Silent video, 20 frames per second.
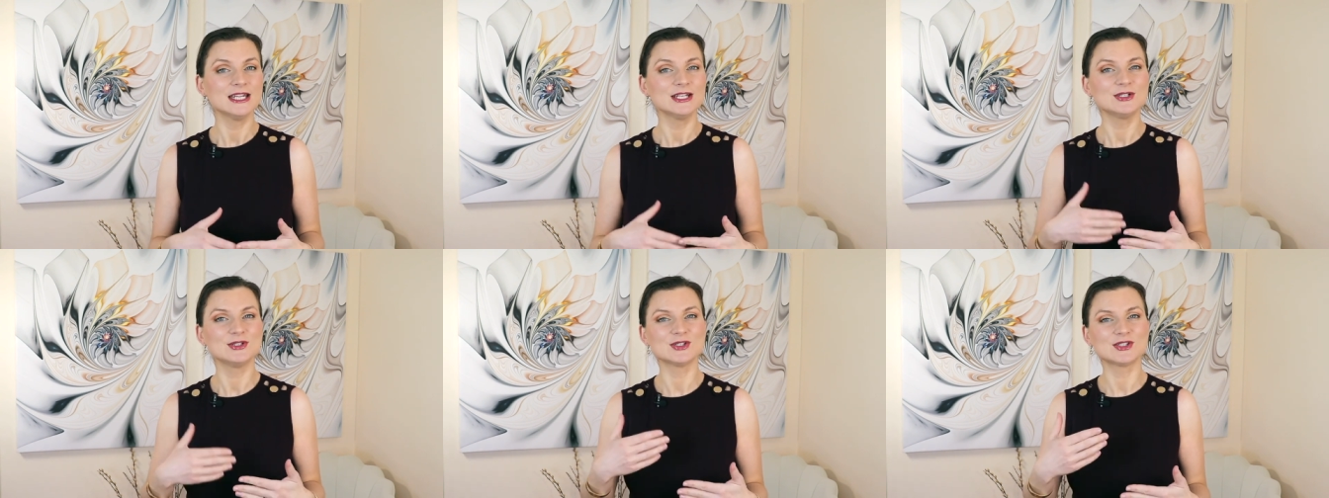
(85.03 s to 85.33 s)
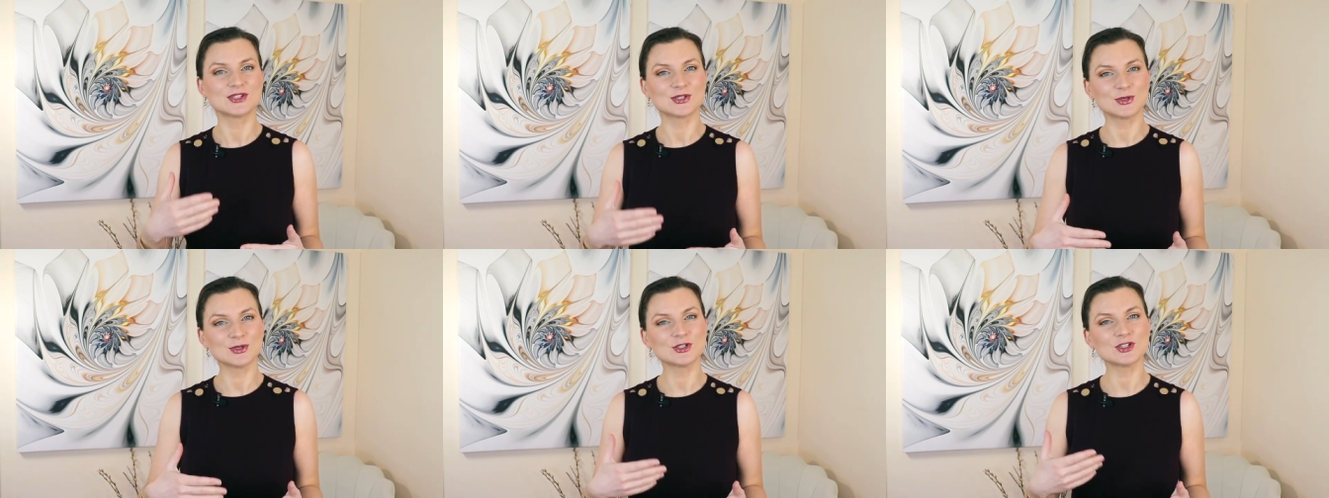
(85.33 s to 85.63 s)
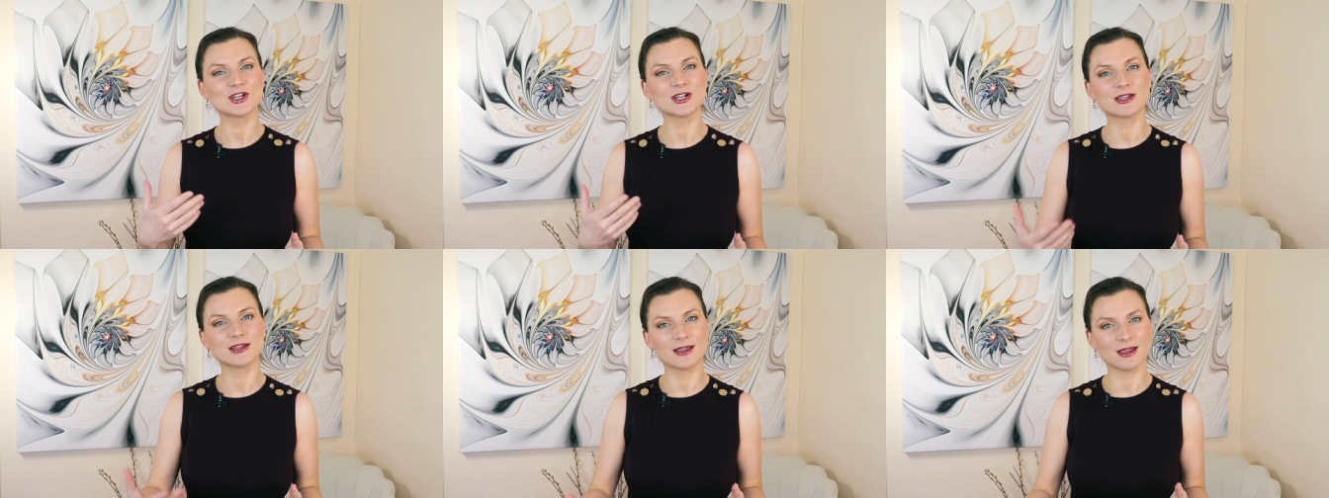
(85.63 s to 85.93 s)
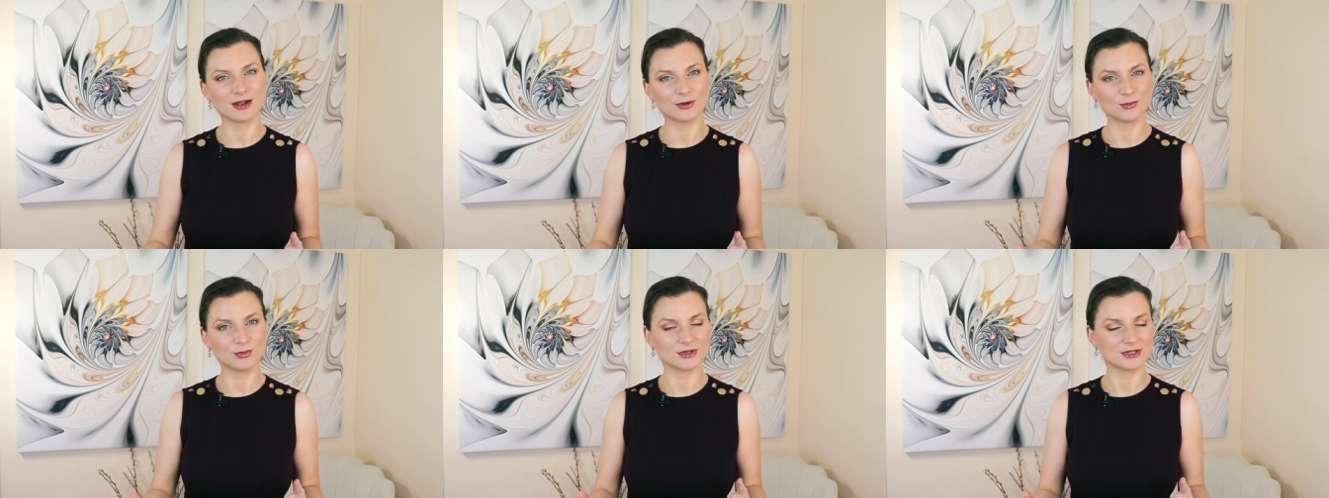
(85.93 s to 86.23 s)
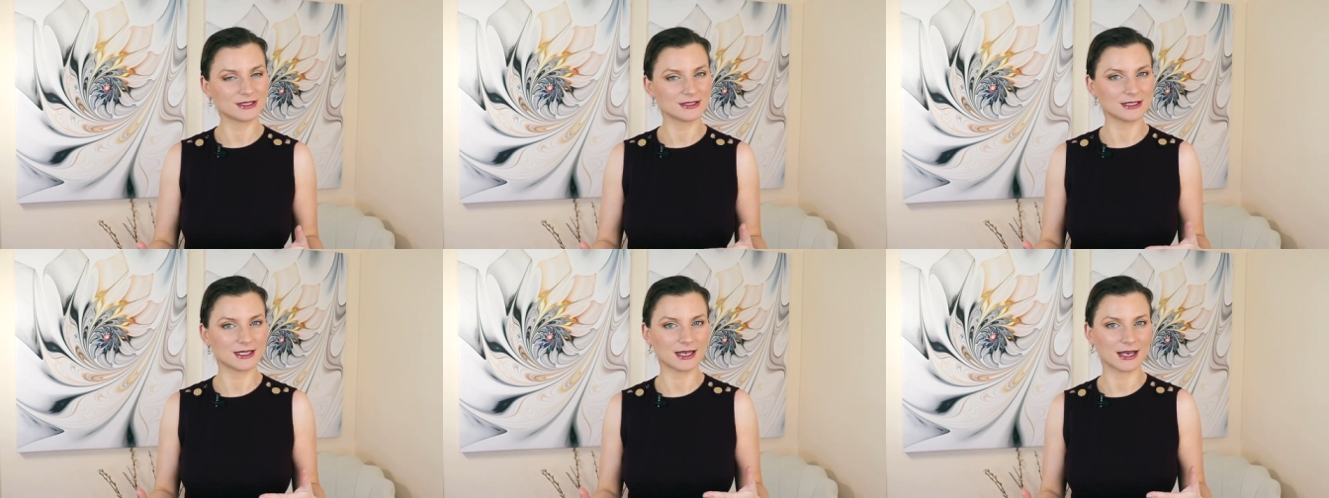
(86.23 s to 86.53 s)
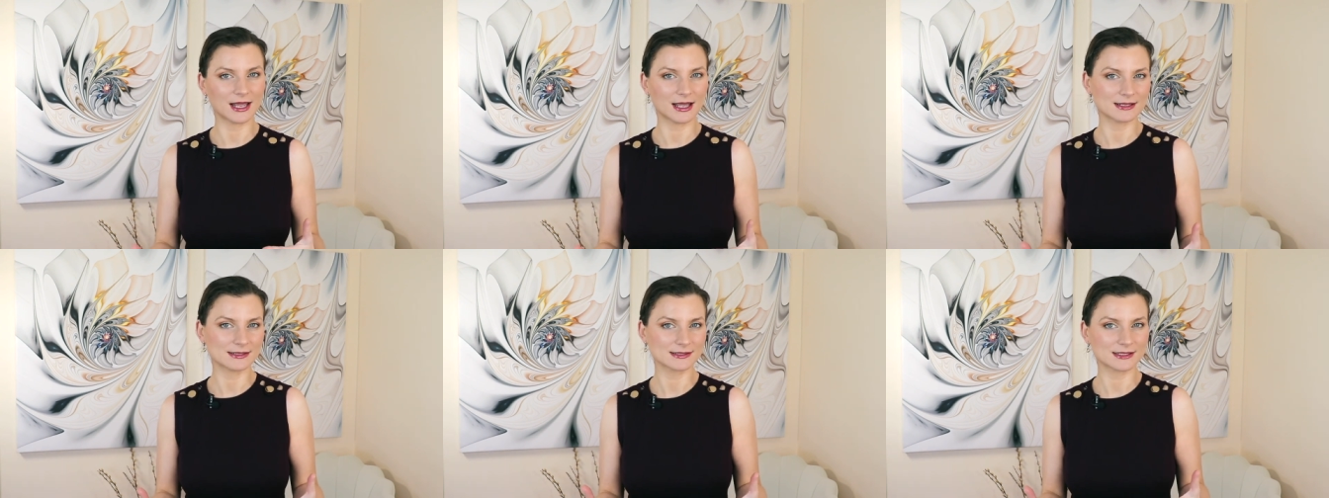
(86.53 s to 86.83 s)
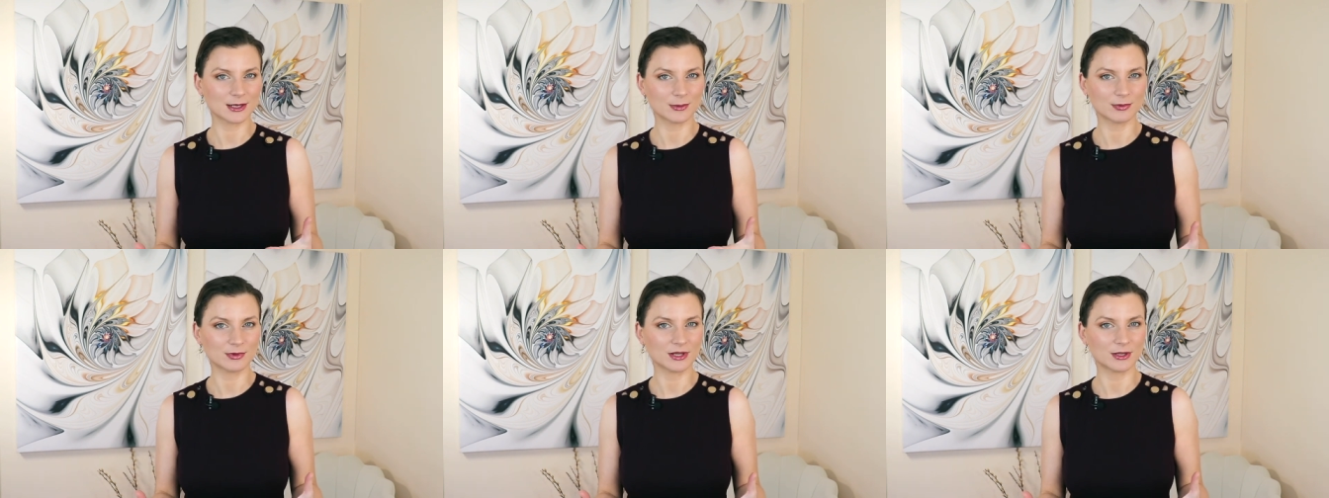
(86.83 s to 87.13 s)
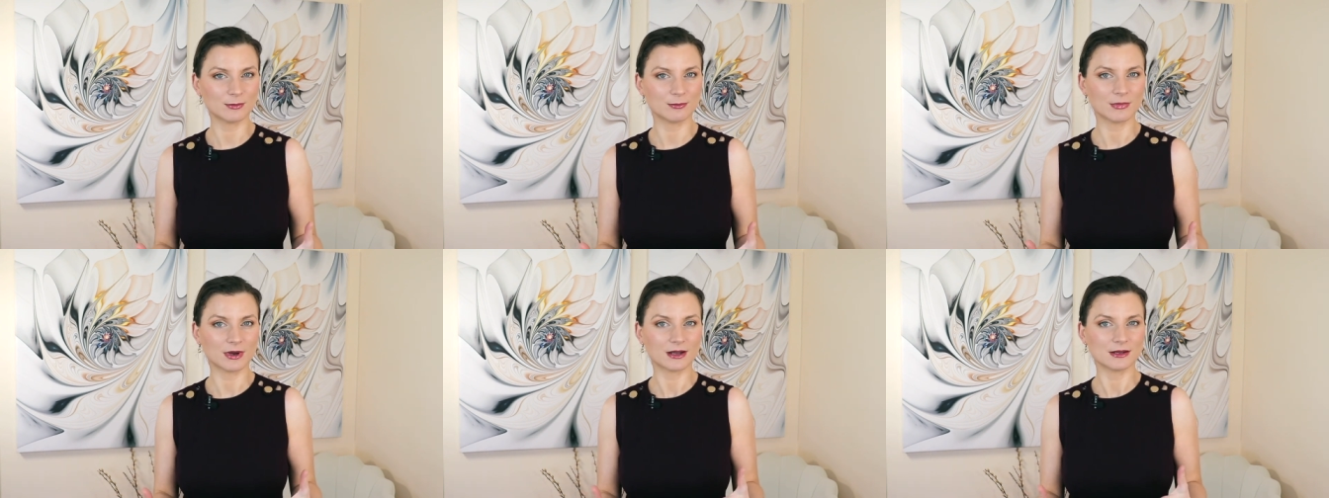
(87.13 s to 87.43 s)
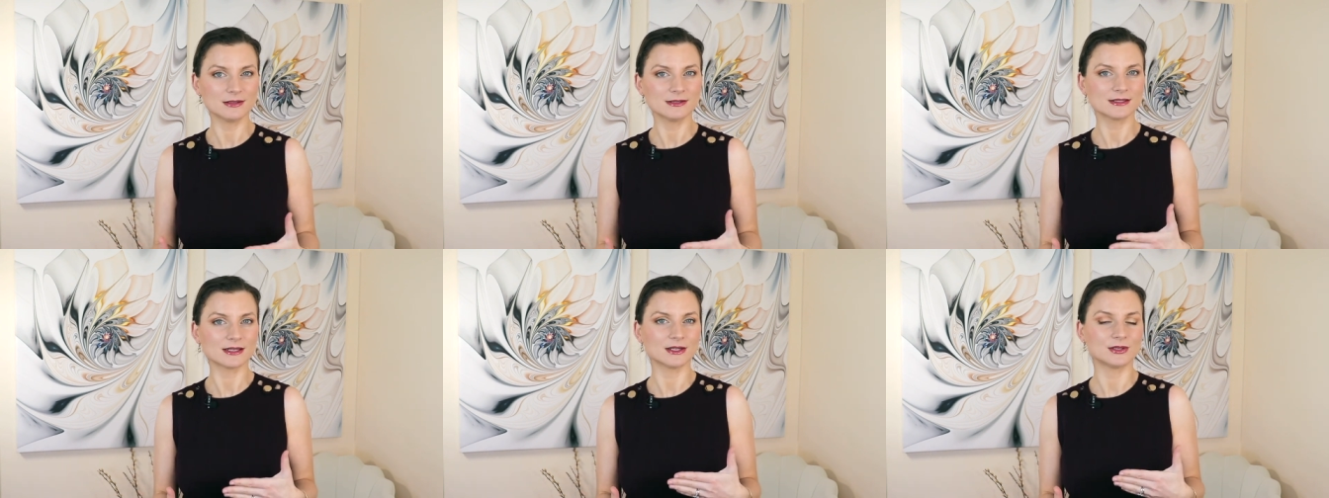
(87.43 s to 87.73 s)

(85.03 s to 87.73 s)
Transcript: to search again within the last couple of months